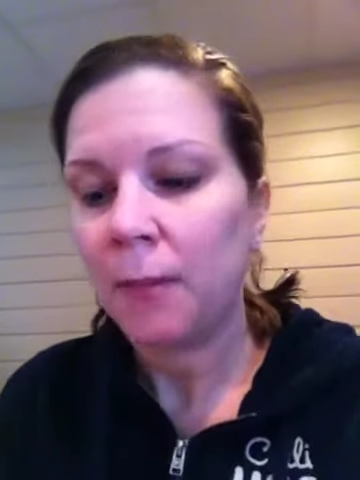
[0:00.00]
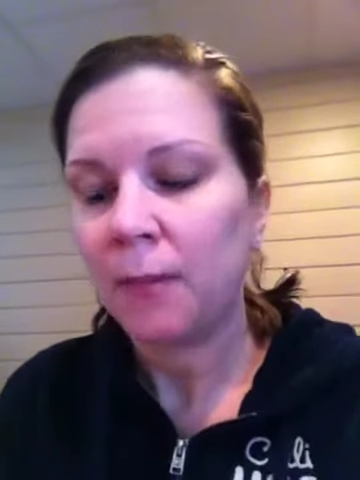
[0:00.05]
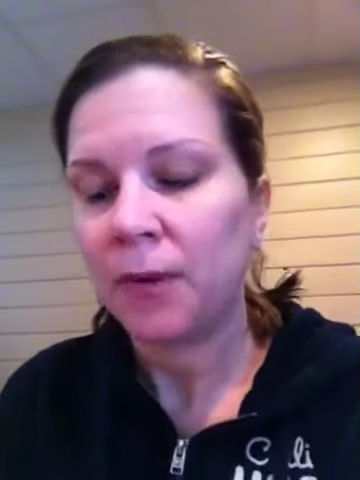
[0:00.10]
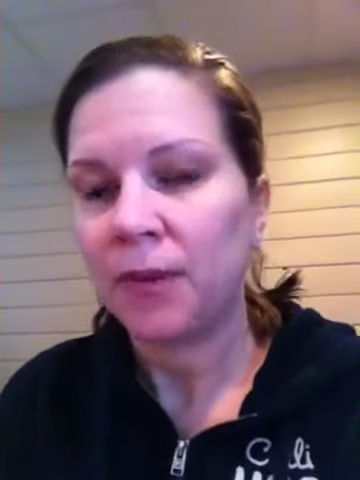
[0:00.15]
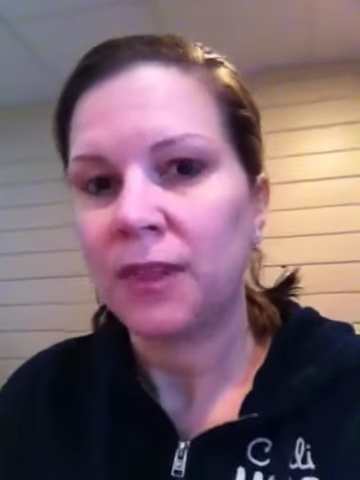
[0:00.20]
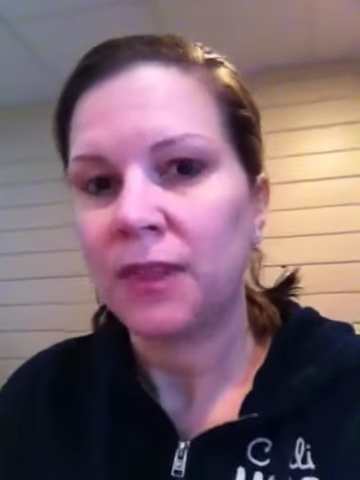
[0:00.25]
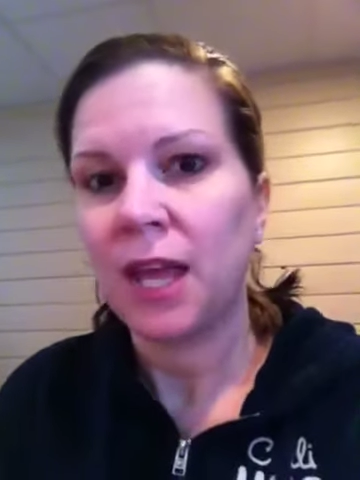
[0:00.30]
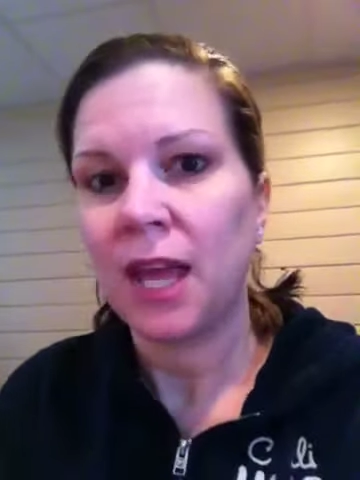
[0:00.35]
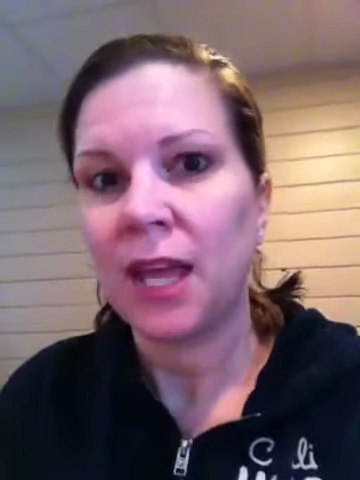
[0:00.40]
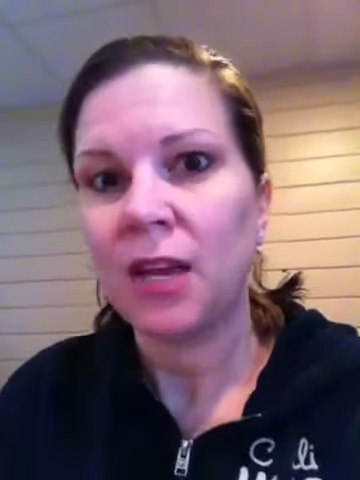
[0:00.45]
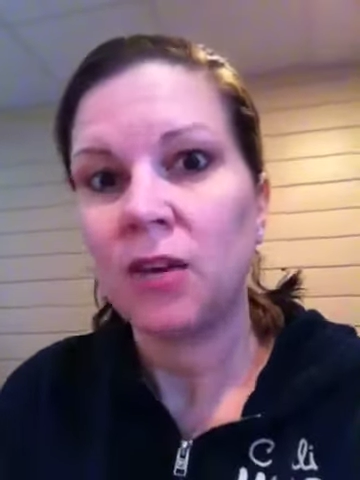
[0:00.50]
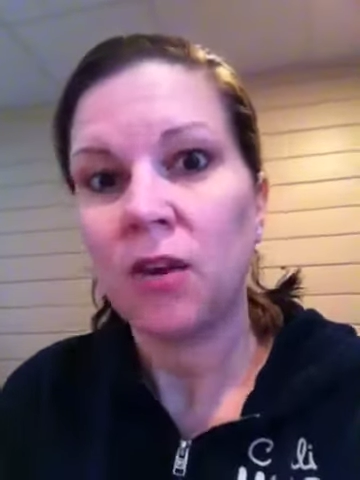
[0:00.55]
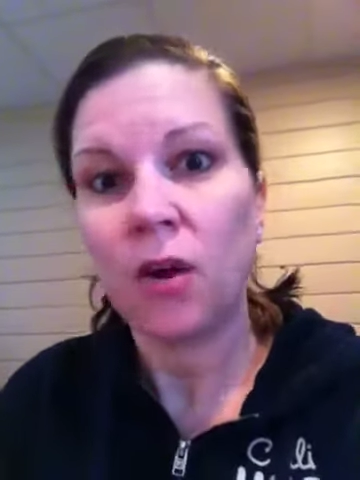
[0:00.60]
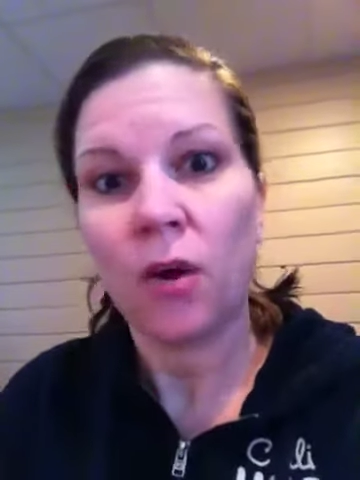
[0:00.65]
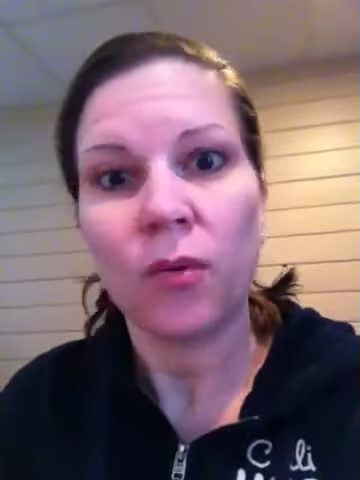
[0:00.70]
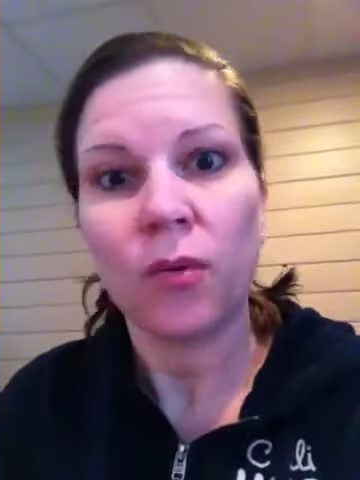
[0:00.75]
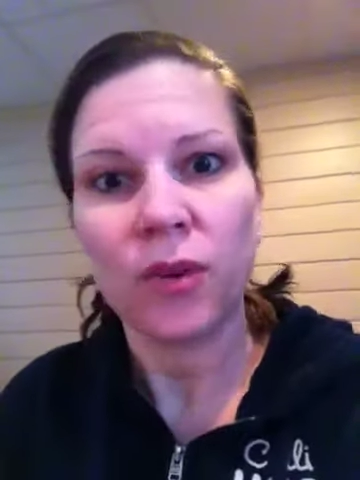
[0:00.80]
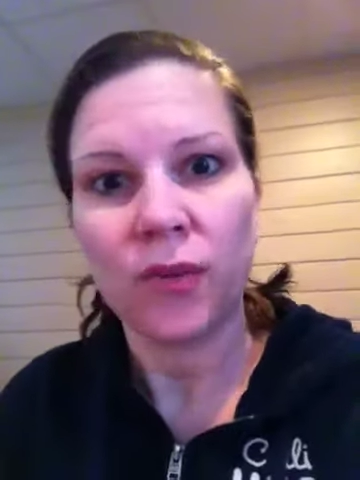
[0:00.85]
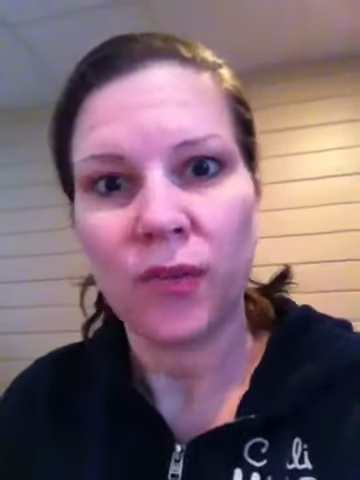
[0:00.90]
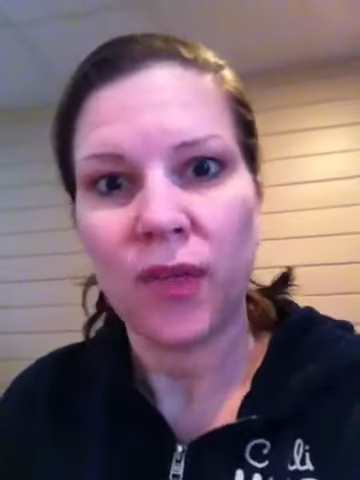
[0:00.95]
But they
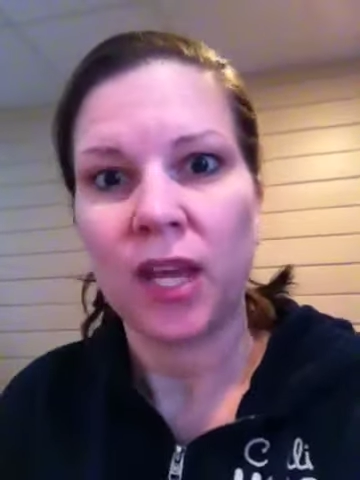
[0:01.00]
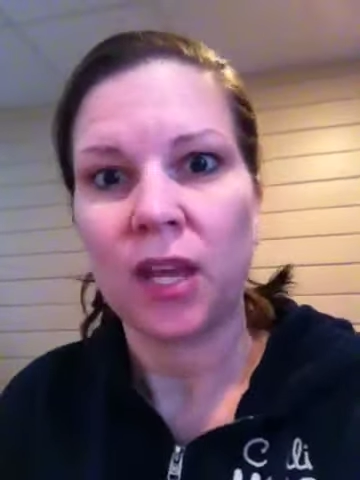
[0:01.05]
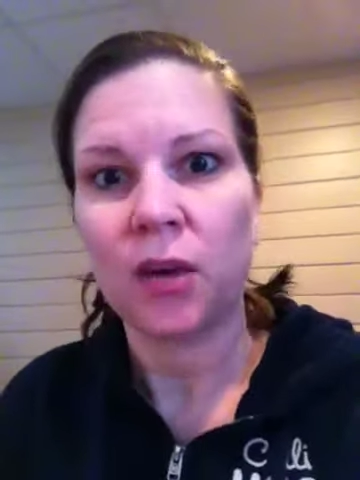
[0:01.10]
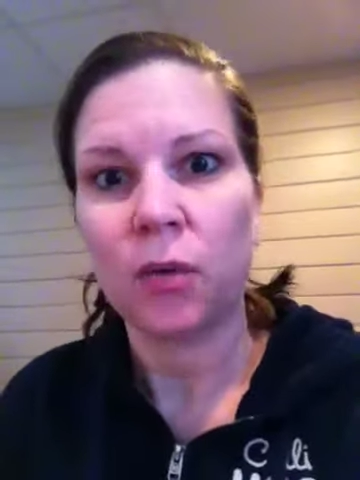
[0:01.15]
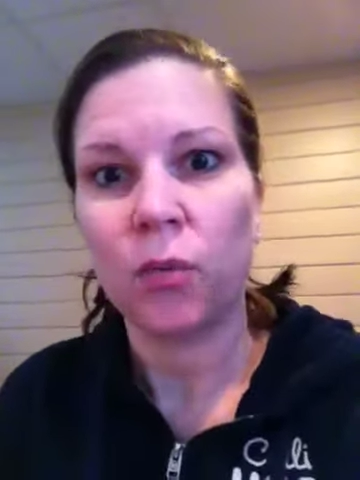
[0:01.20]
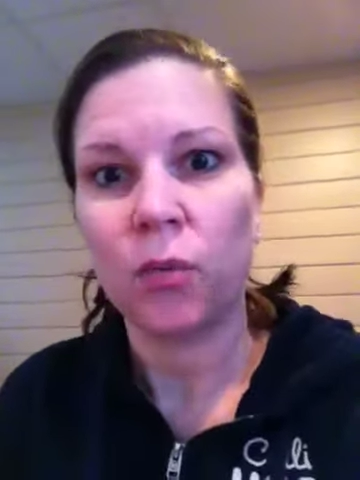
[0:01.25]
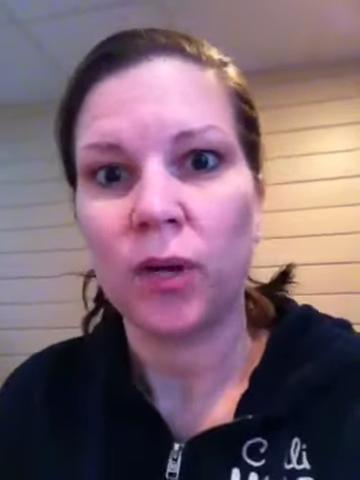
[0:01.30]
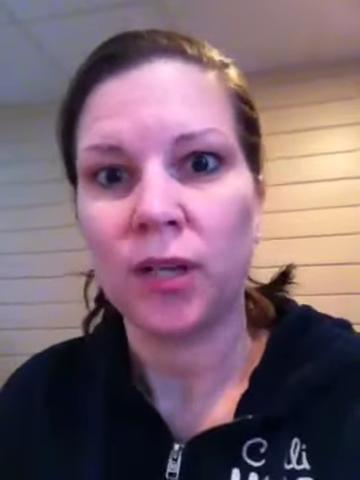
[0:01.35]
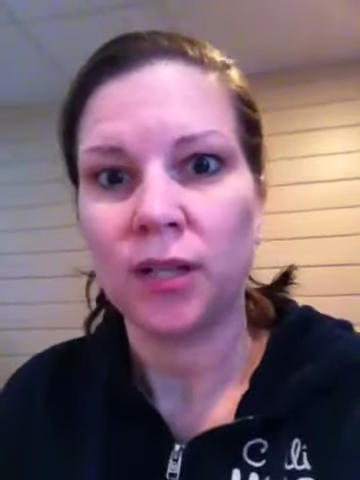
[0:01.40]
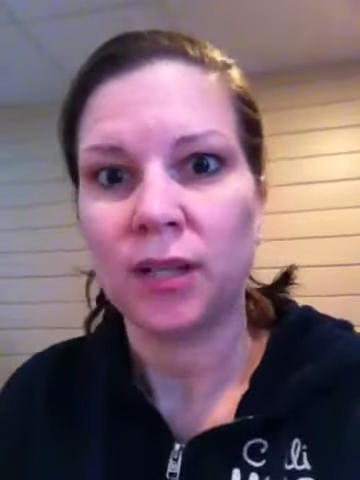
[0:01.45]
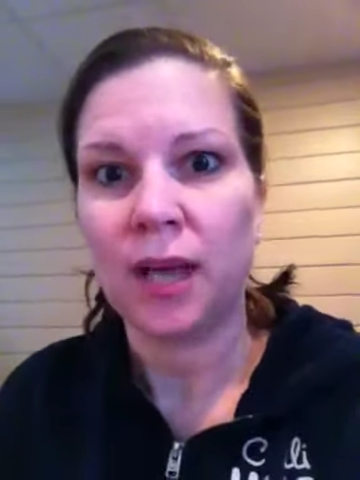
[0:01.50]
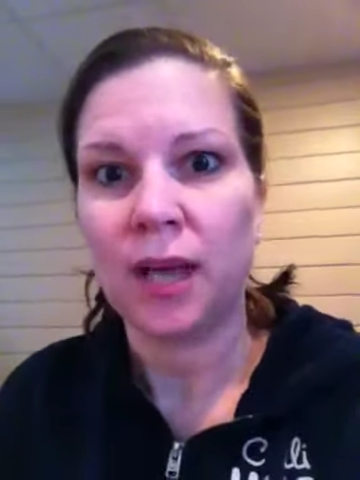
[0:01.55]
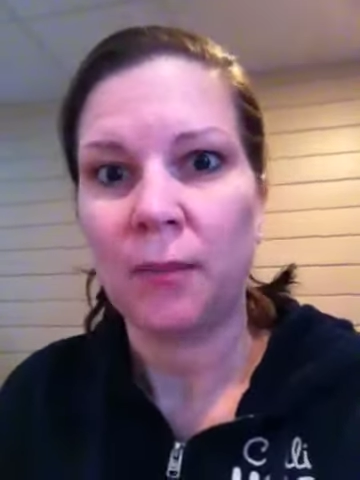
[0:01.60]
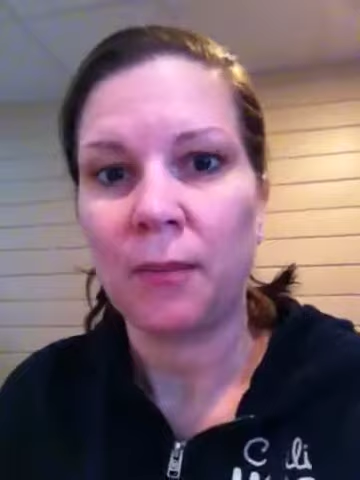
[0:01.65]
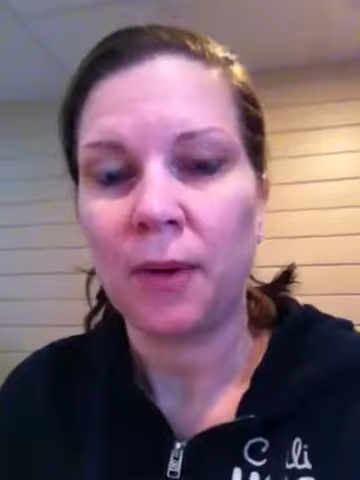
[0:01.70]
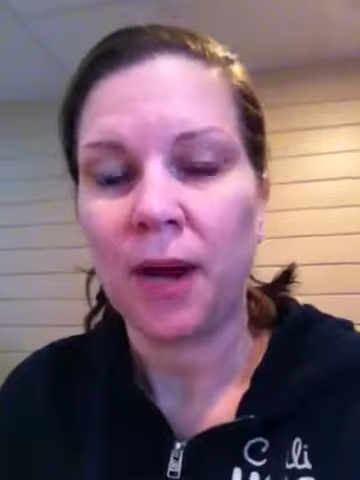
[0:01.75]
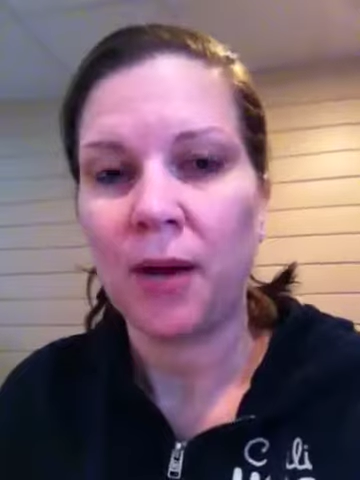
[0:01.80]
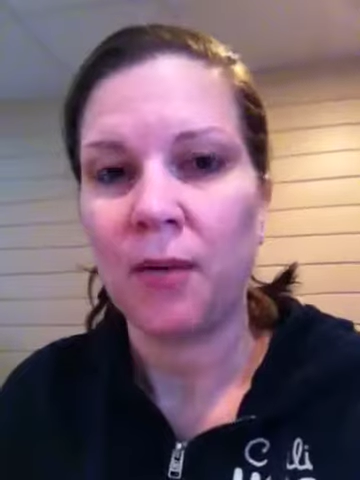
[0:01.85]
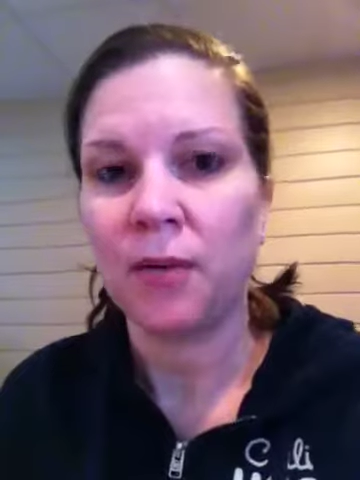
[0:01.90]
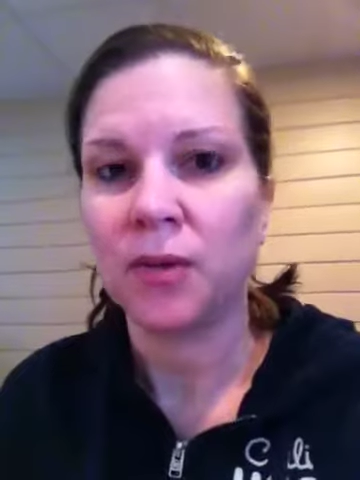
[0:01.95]
know that they can wield that
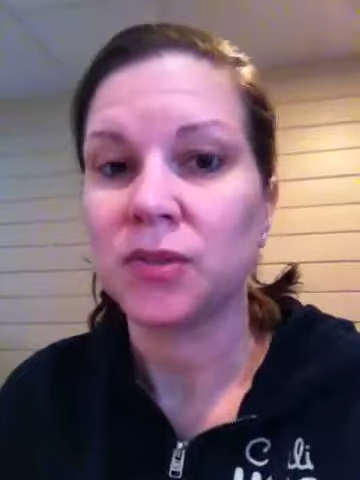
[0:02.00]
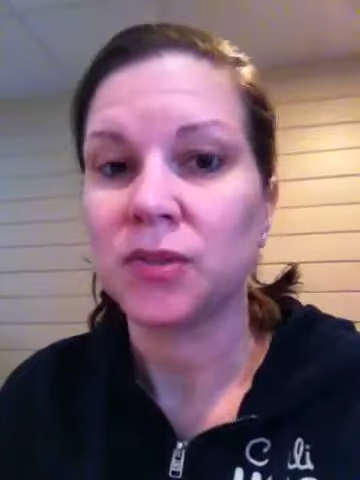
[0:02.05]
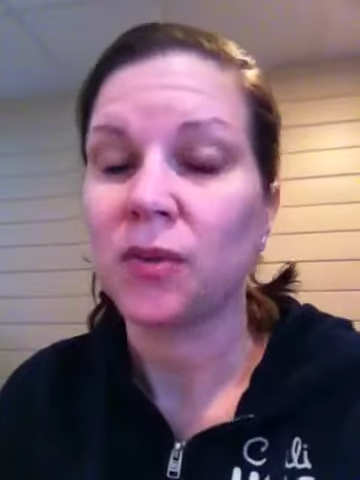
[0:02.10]
power,